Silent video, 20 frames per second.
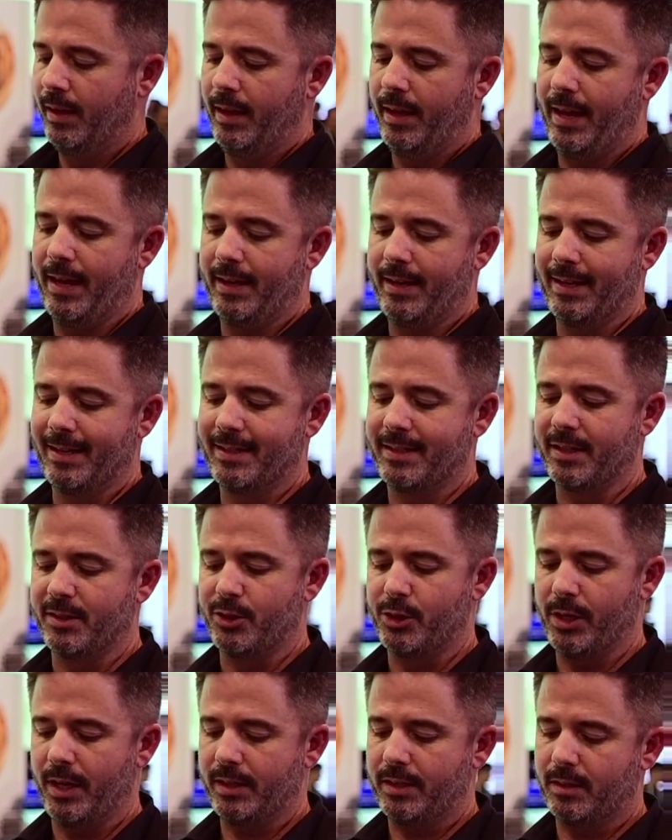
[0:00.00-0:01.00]
It is
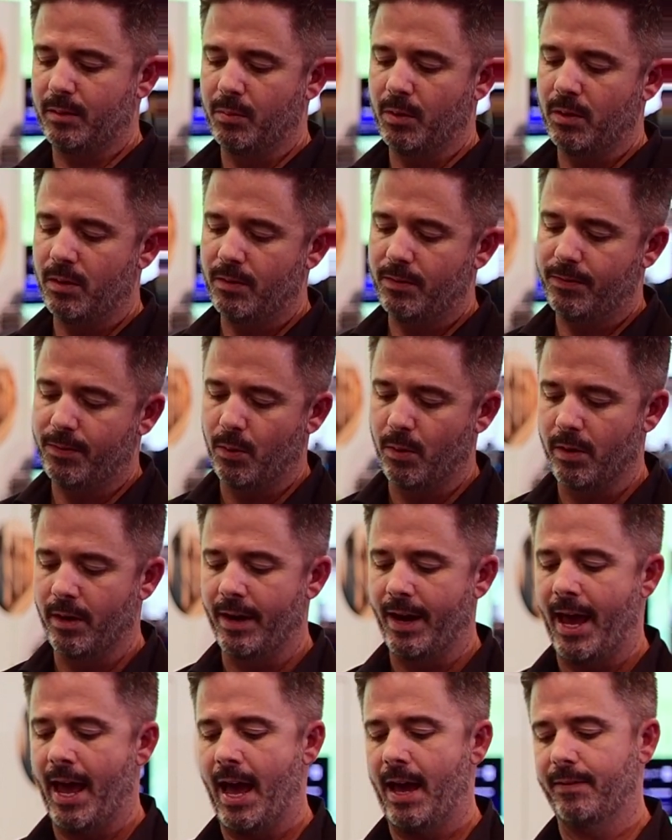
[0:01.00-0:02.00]
adjustable fore
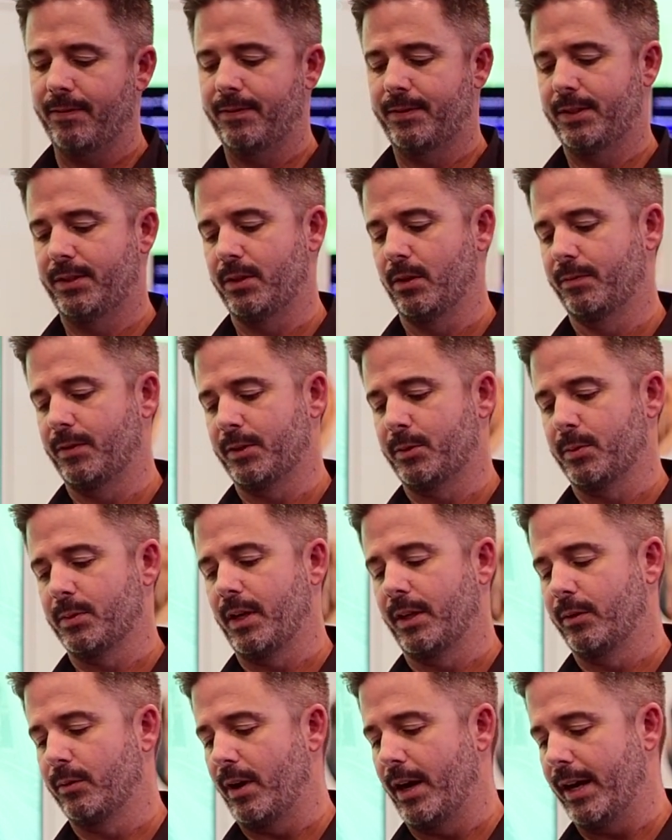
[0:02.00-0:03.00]
and aft, so if this was
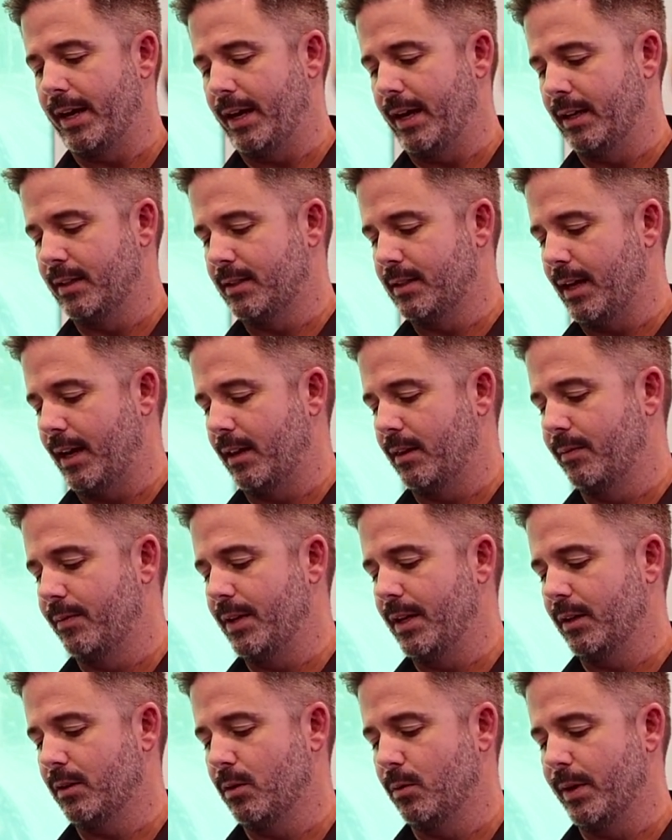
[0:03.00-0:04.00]
on the right-hand side of the
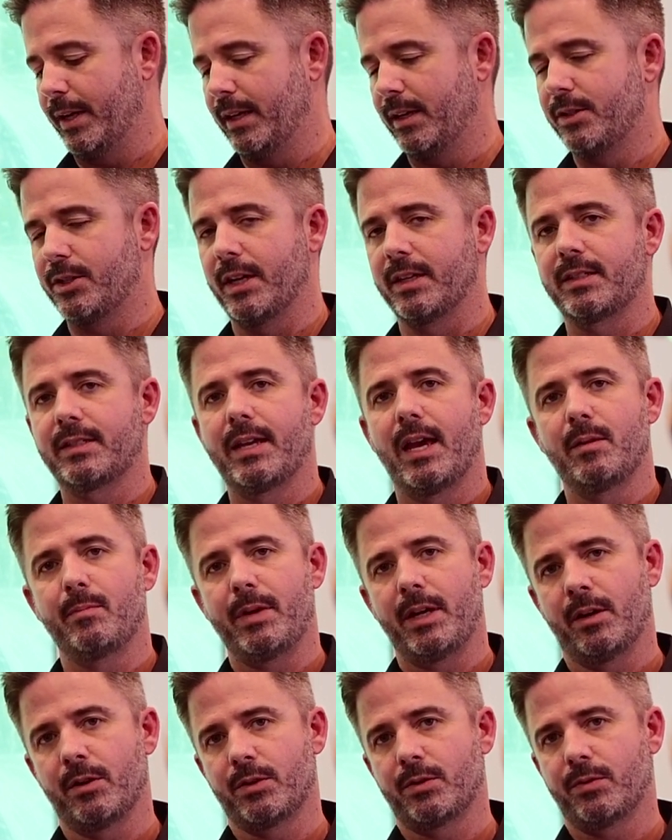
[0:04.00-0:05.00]
vehicle, we could adjust 10
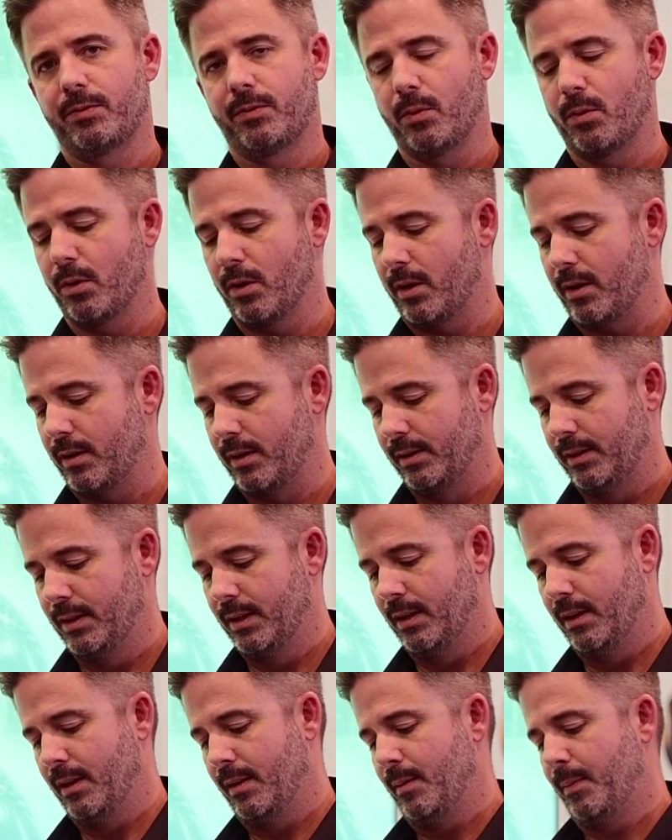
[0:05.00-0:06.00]
meters fore,
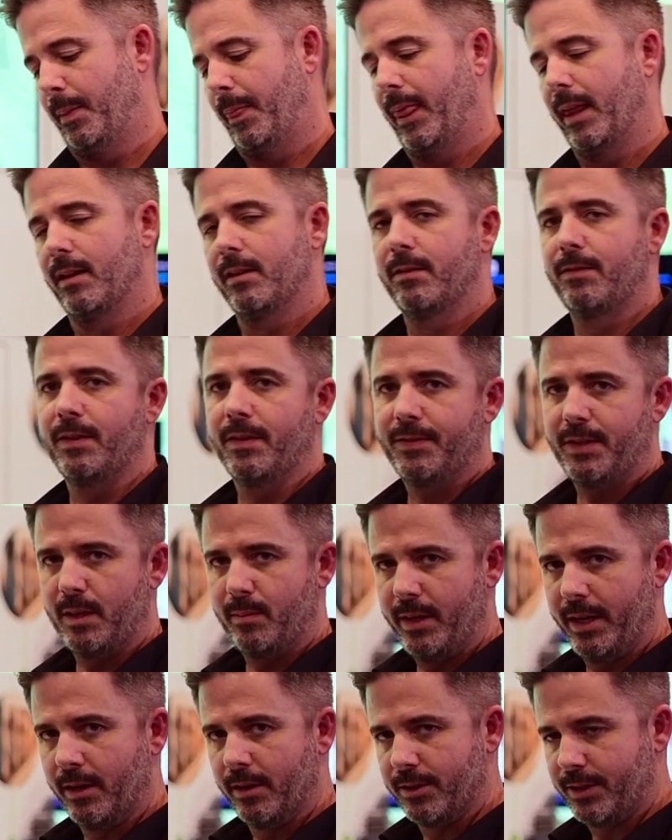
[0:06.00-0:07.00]
50
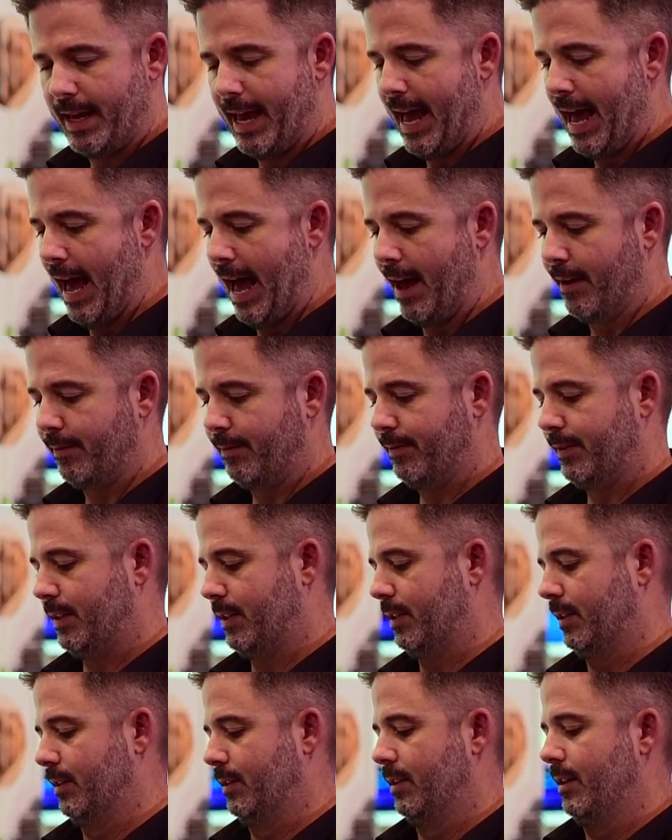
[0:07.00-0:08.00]
meters aft,
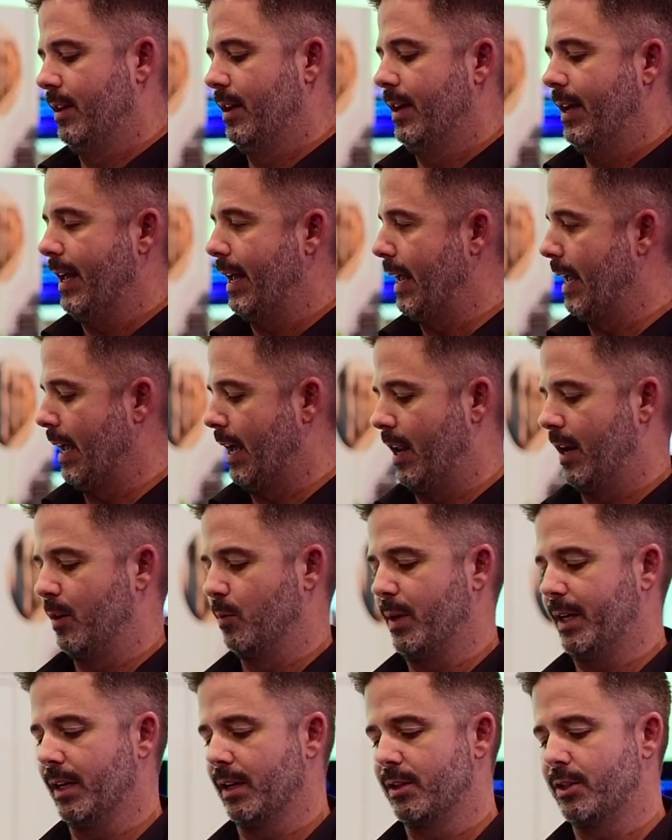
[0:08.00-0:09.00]
and
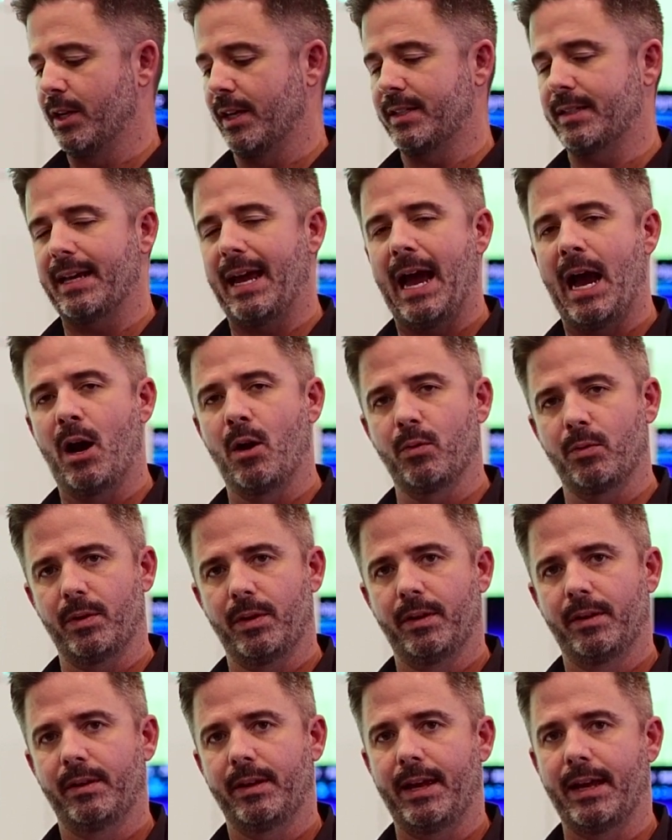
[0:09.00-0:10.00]
we can adjust out
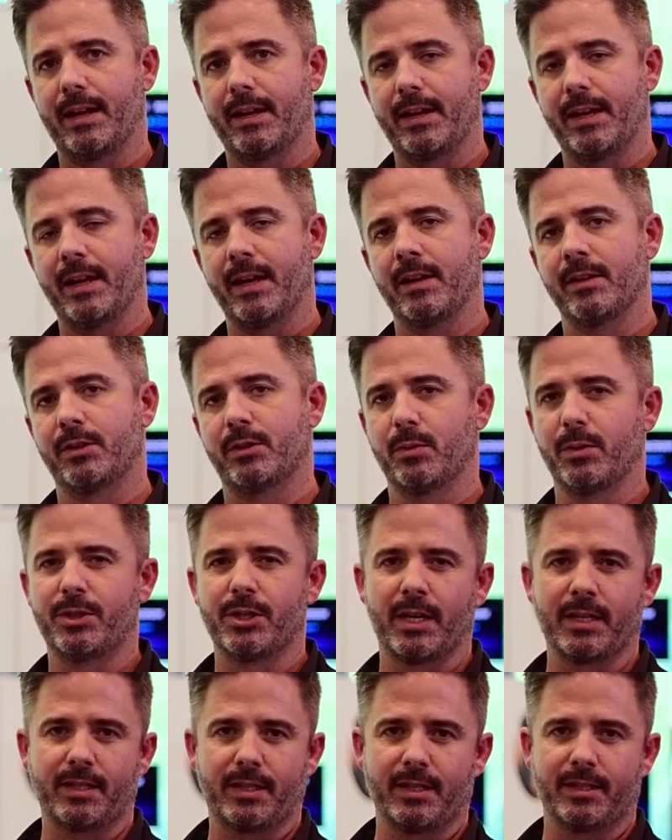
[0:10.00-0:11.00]
and in to
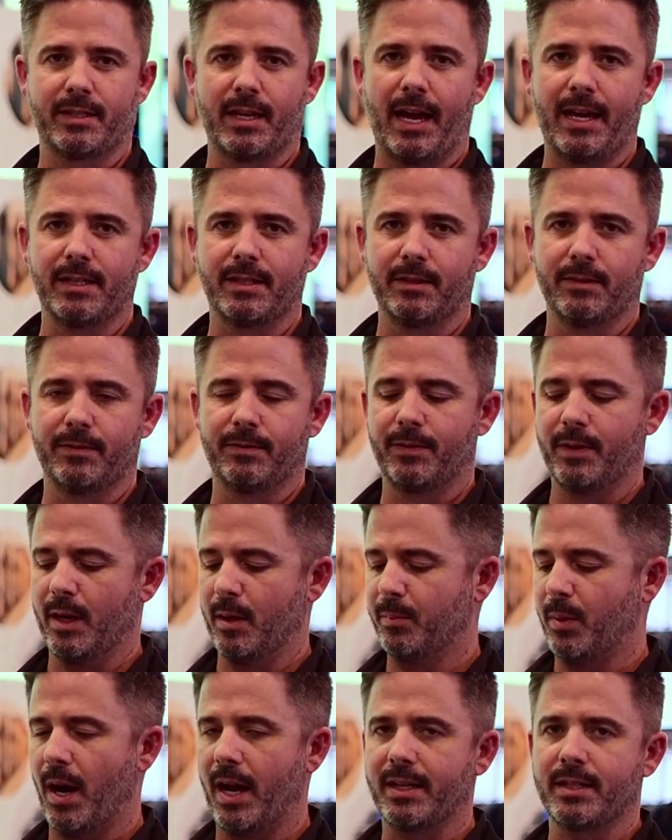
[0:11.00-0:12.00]
adjust the size of
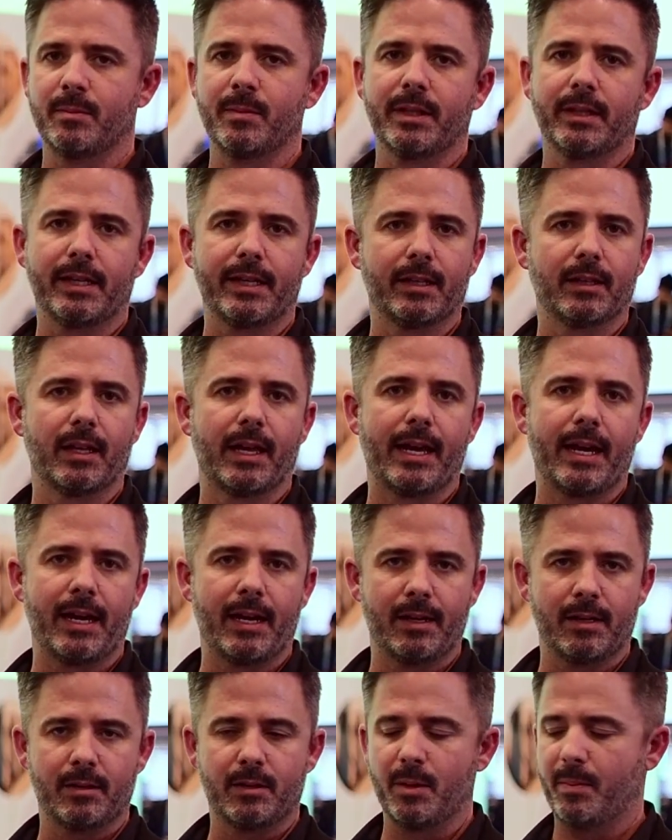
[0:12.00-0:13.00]
approximately a
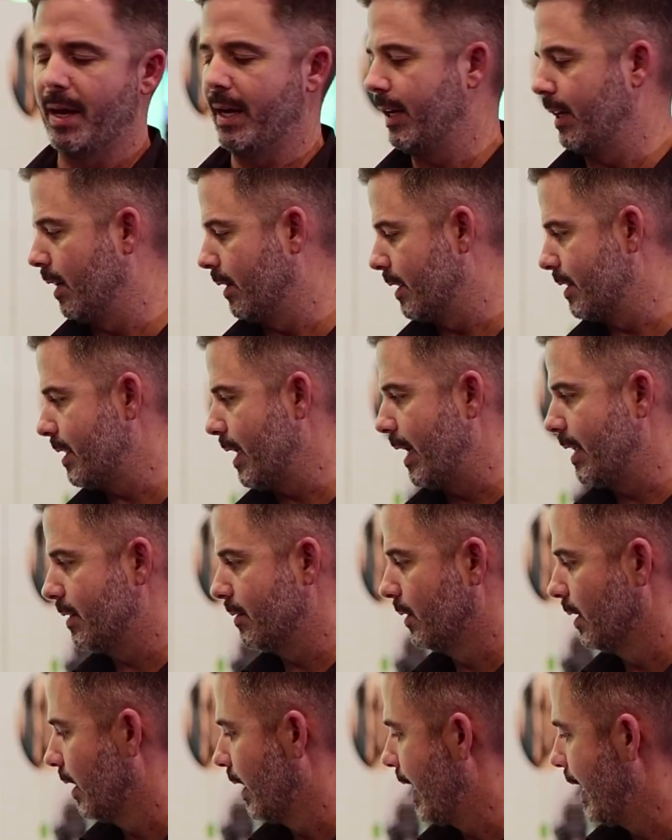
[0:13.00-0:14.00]
lane, depending on the size
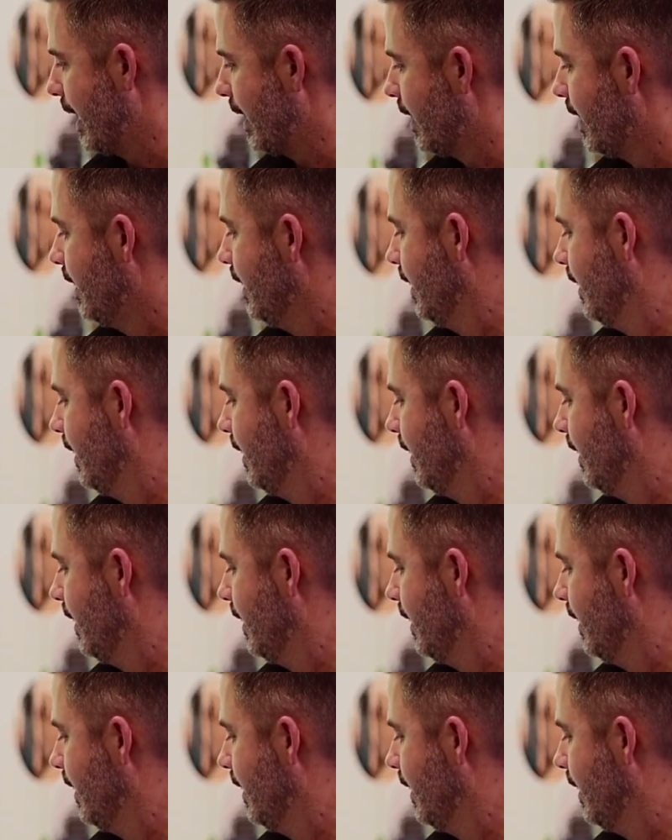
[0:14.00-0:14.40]
of the lane,